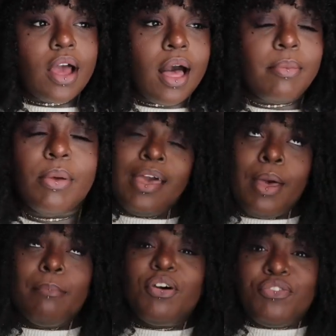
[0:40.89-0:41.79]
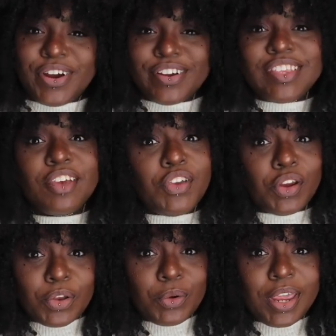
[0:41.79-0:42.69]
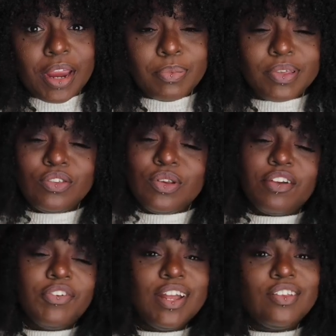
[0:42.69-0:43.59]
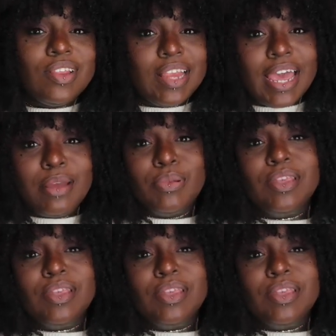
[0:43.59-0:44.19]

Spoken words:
But first, if you're new here, please do not forget to like,